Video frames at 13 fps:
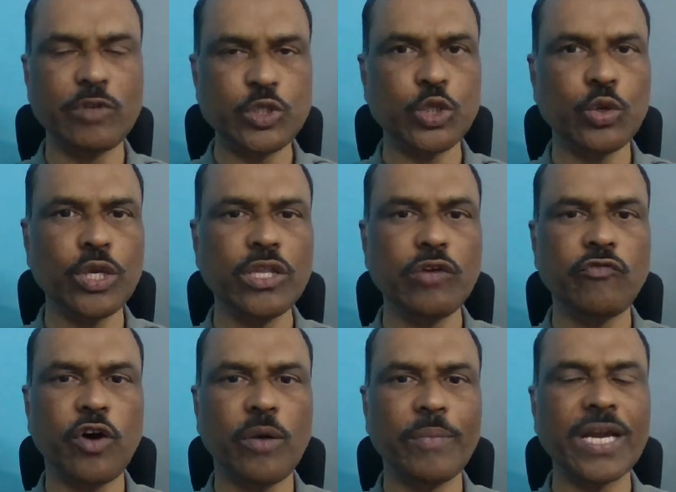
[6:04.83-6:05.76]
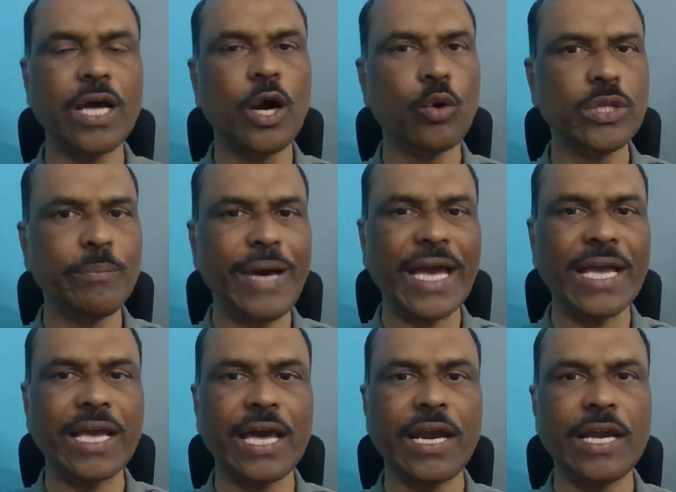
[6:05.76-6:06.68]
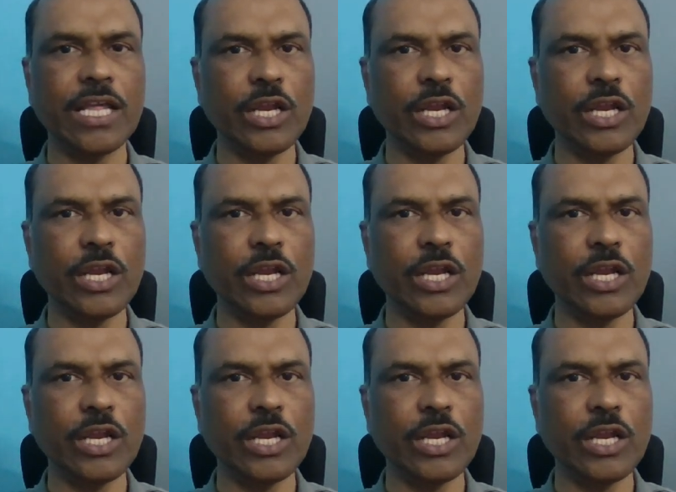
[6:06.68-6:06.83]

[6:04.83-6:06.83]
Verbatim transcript: show you the format, how the bank guarantee